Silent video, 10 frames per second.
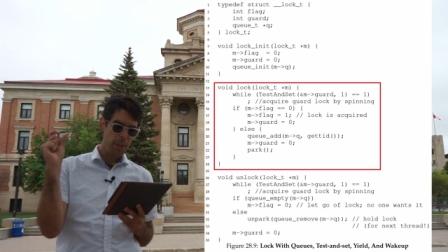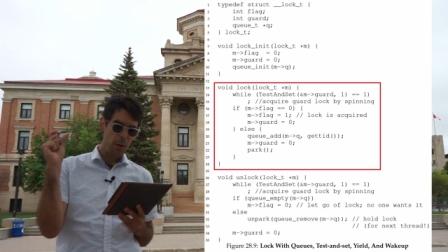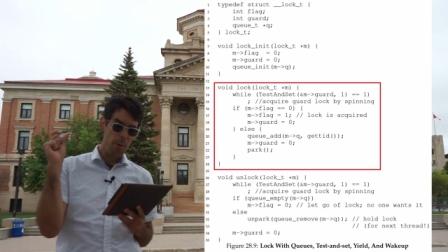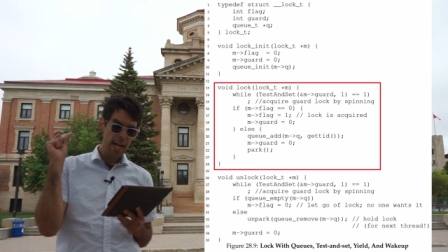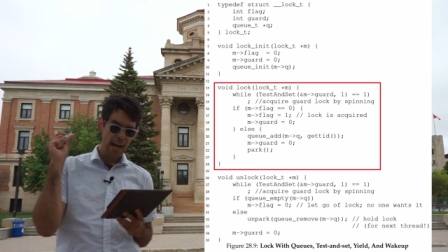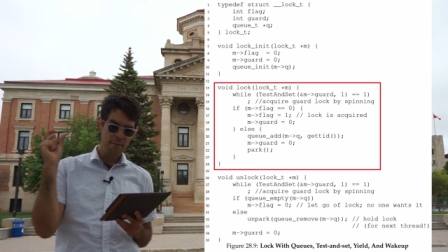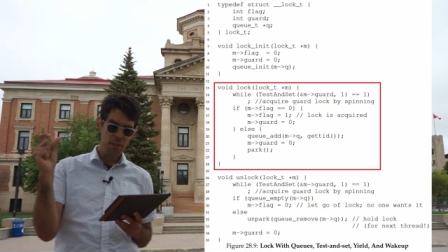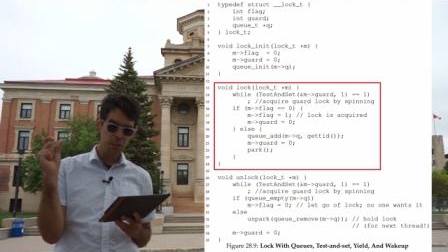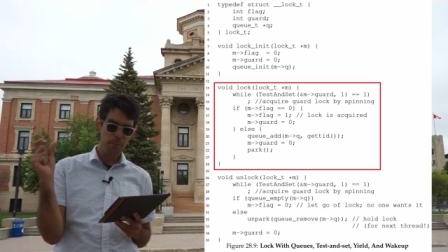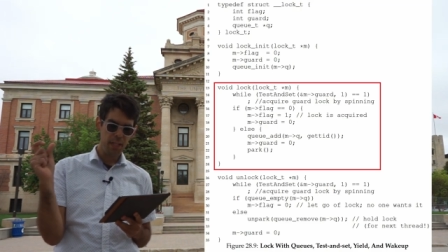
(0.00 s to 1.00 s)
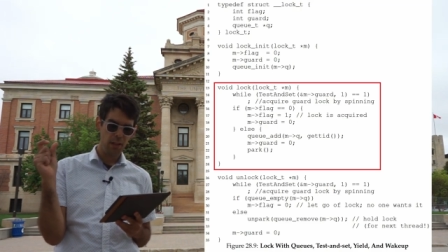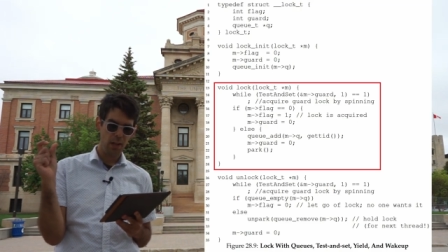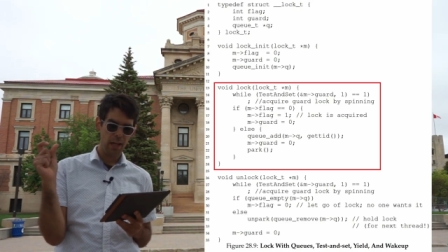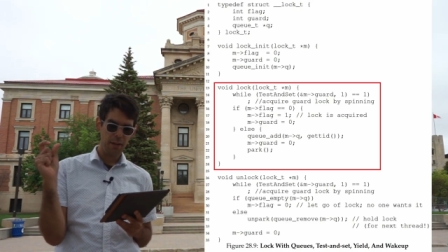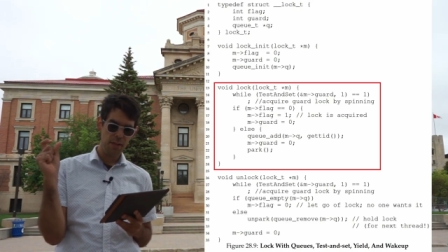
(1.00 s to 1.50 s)
We have a spin
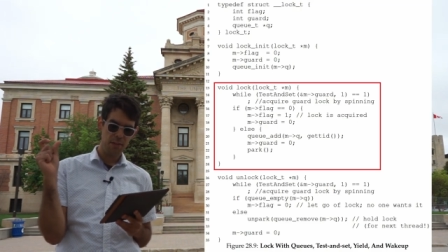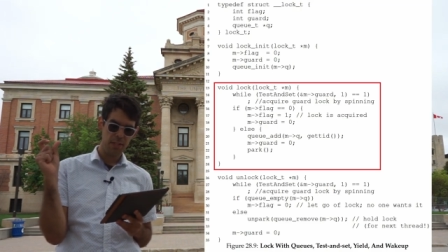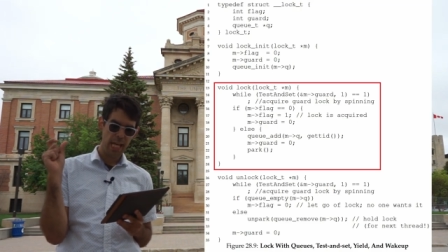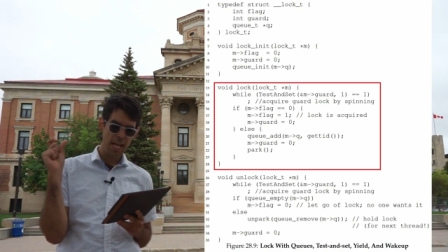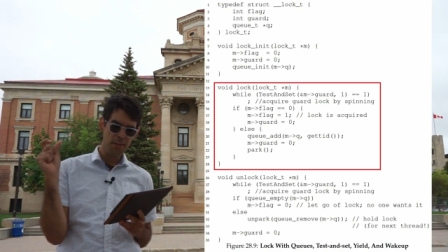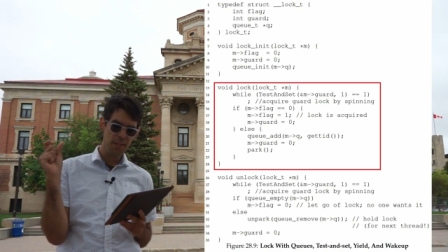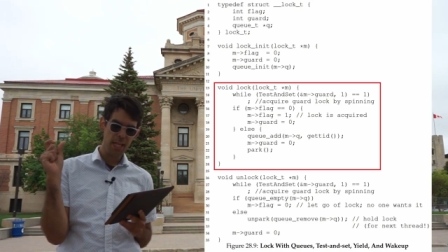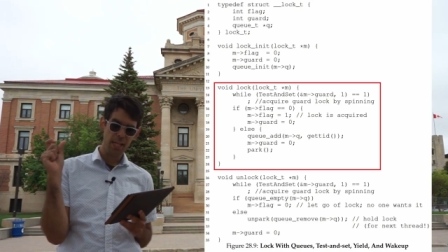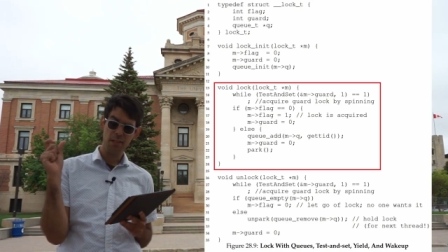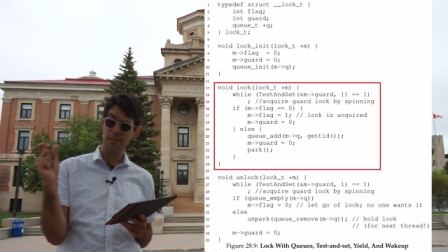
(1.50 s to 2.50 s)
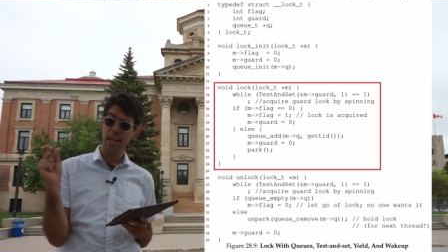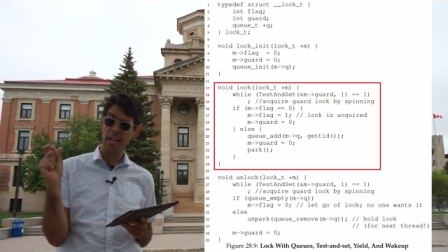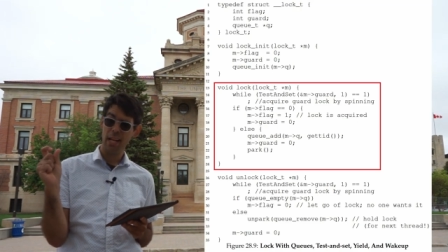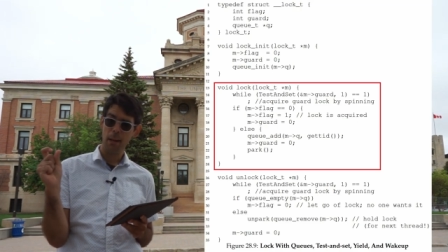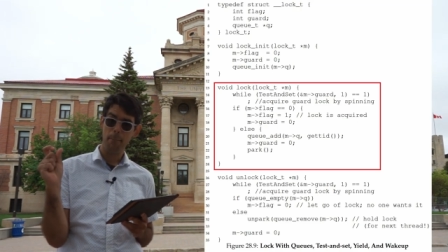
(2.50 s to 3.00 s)
lock that's testing and
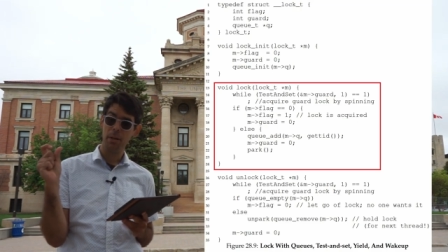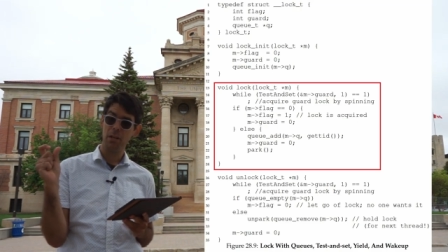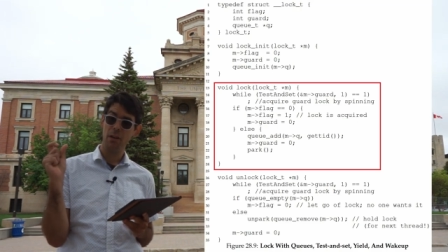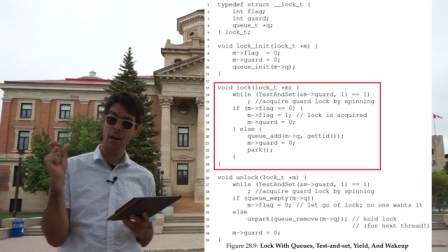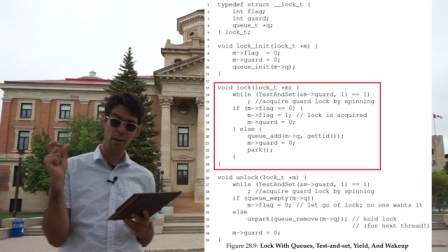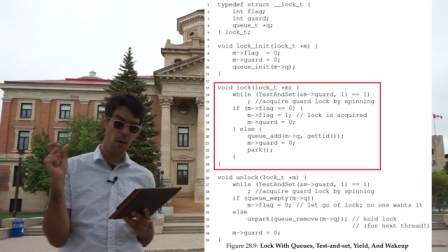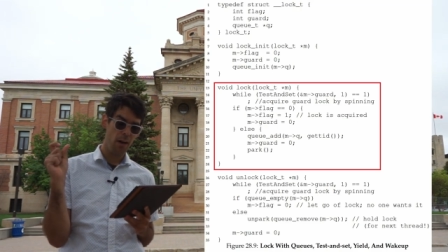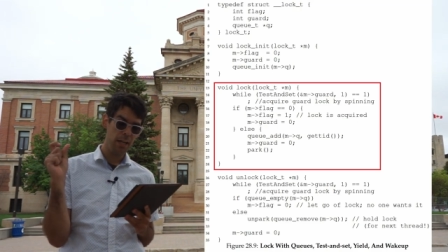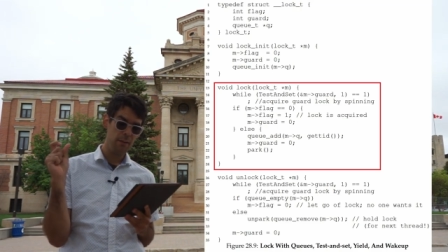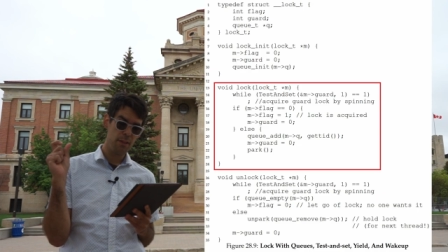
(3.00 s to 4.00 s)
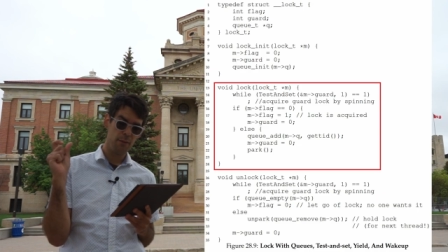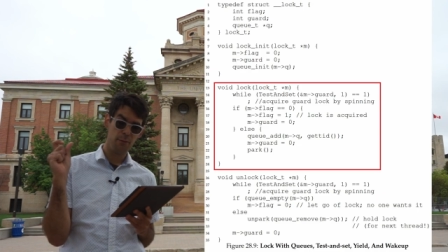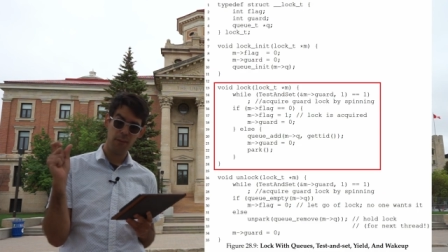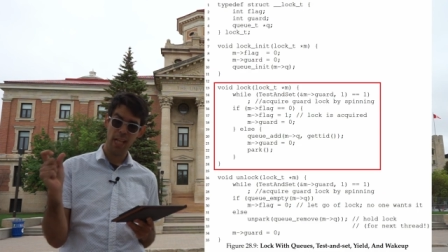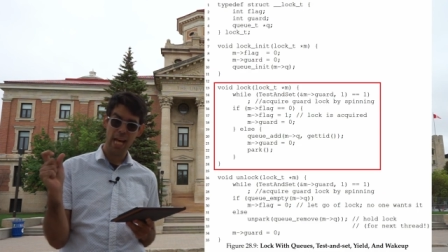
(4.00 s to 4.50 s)
setting, but not on the
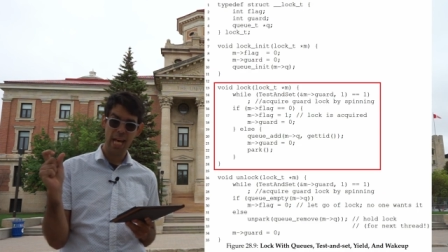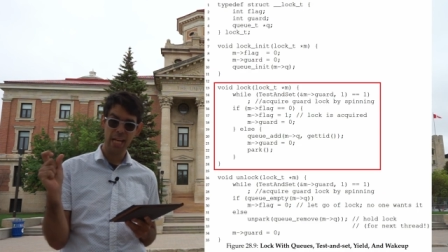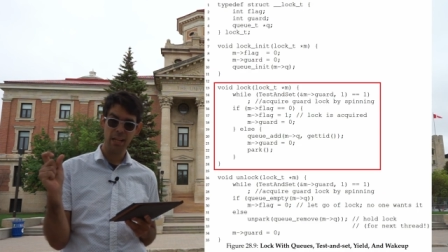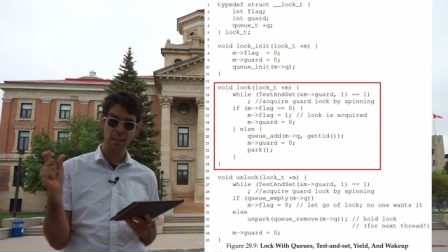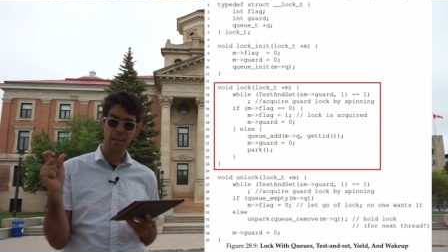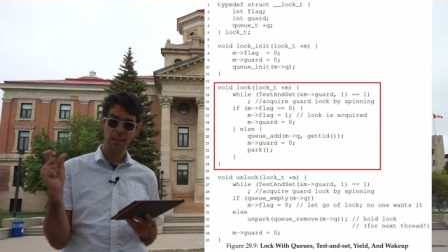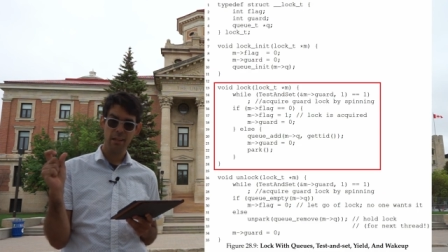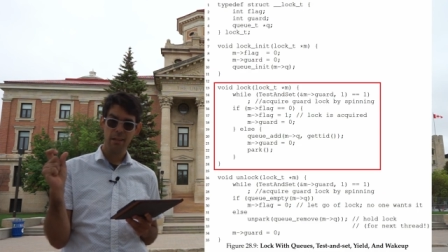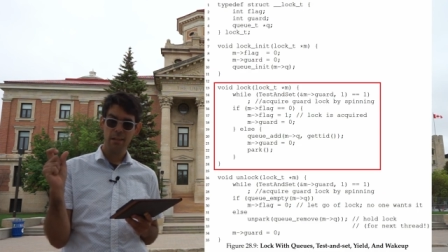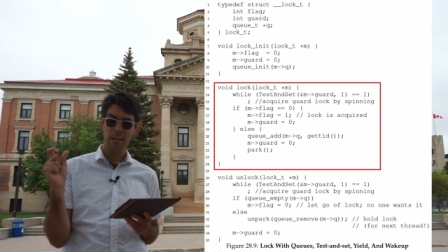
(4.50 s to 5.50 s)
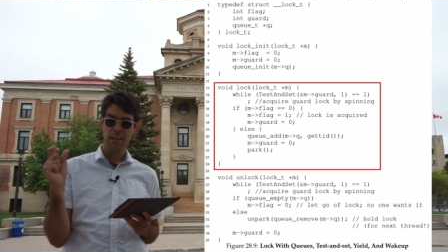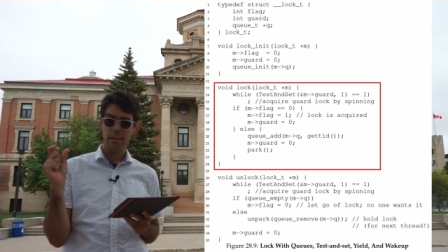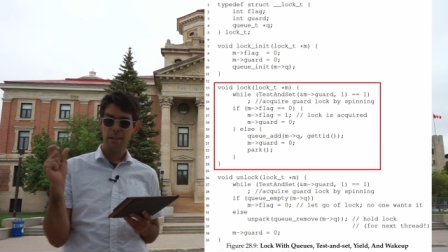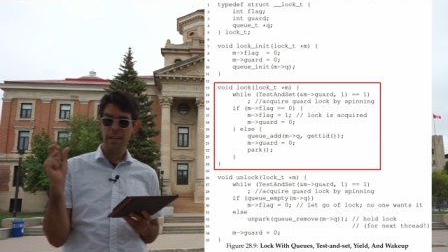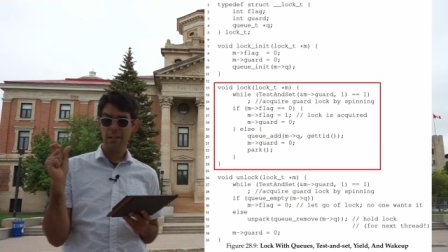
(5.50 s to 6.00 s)
flag.
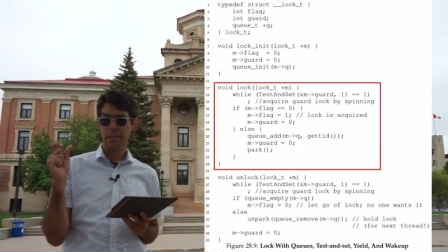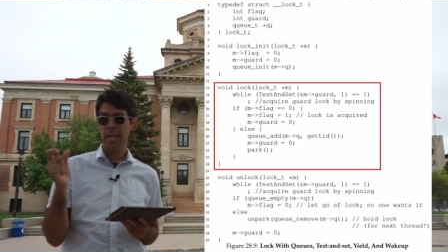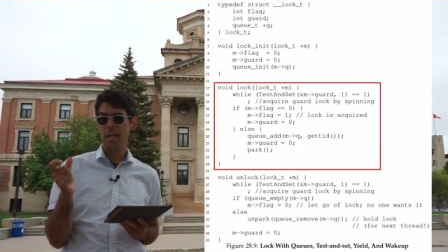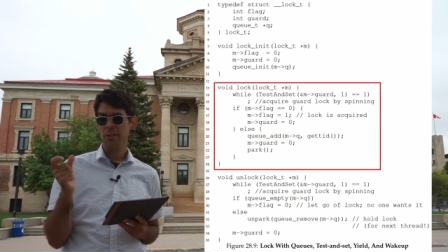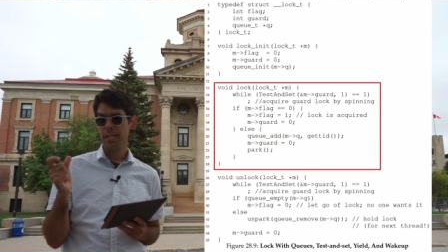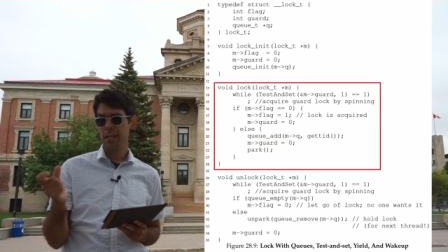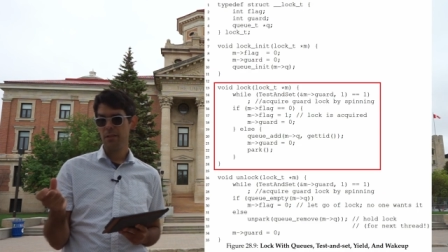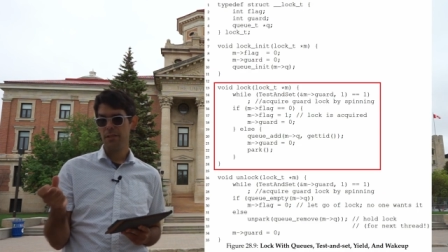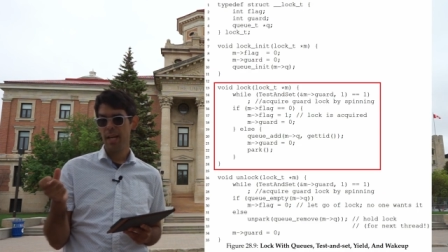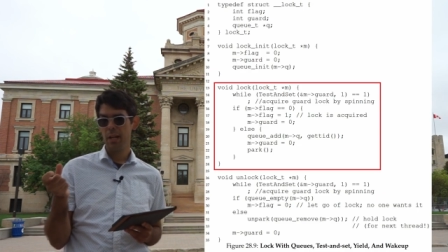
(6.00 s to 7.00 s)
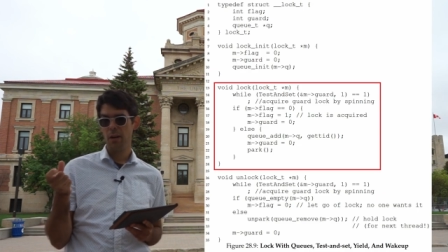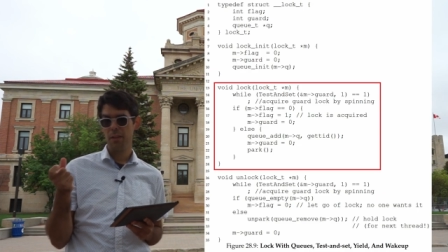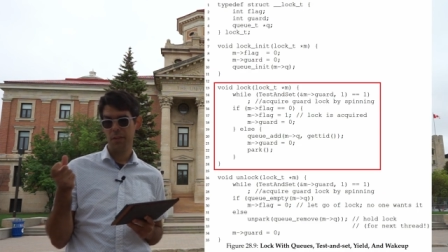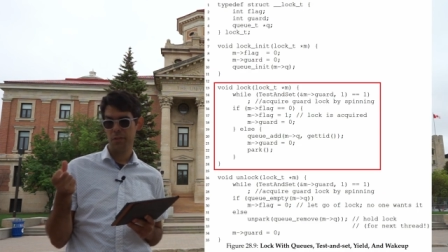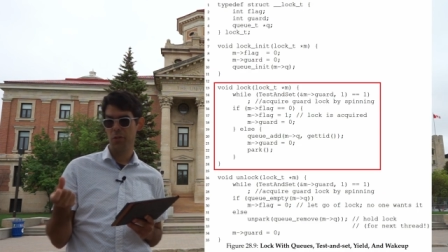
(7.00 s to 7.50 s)
It's testing and setting
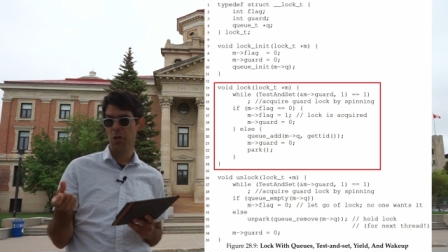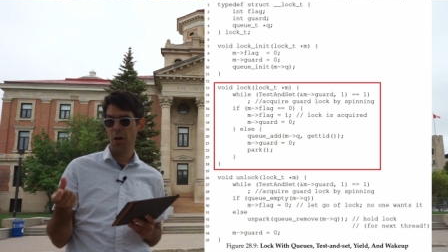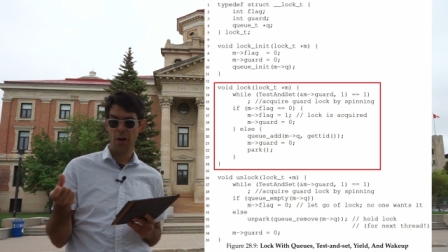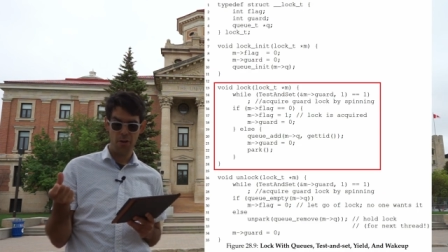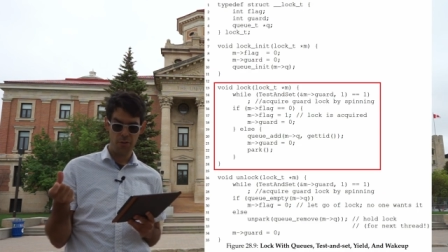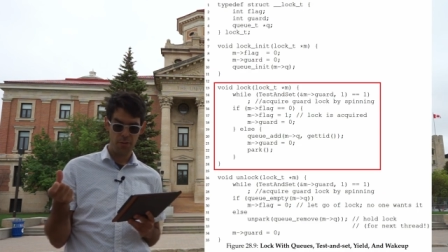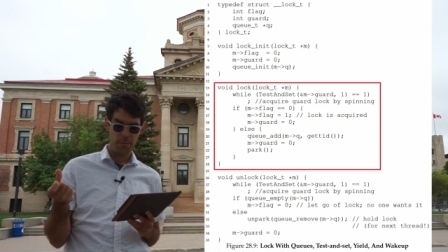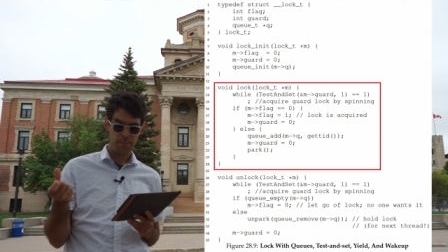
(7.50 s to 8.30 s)
on this guard.